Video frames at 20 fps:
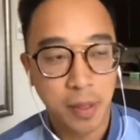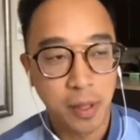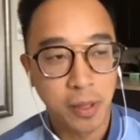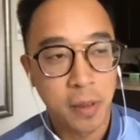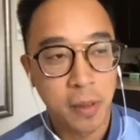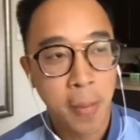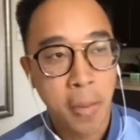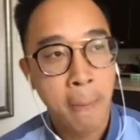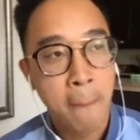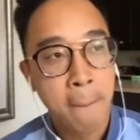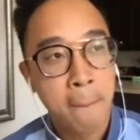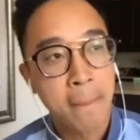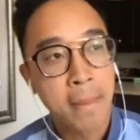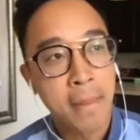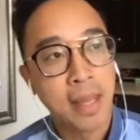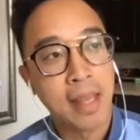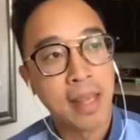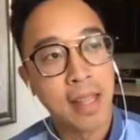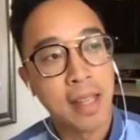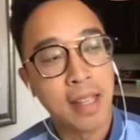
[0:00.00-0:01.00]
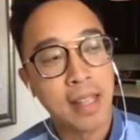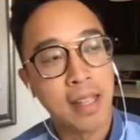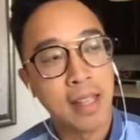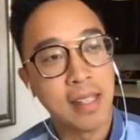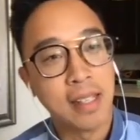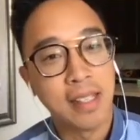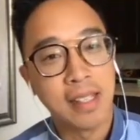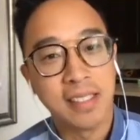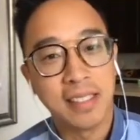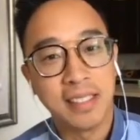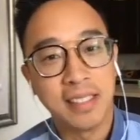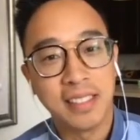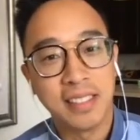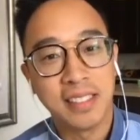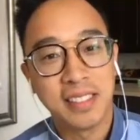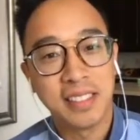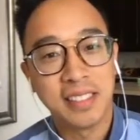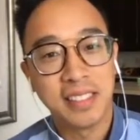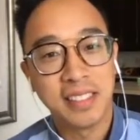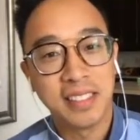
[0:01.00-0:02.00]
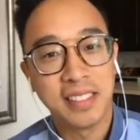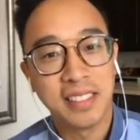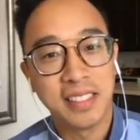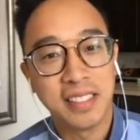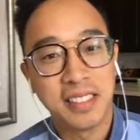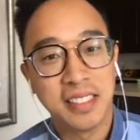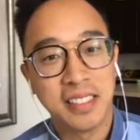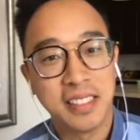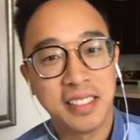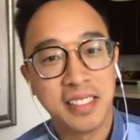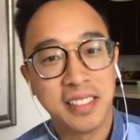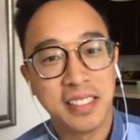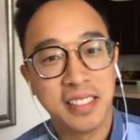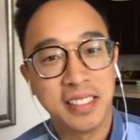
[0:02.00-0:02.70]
Yeah, it's like the mask of success. I like that. That's interesting.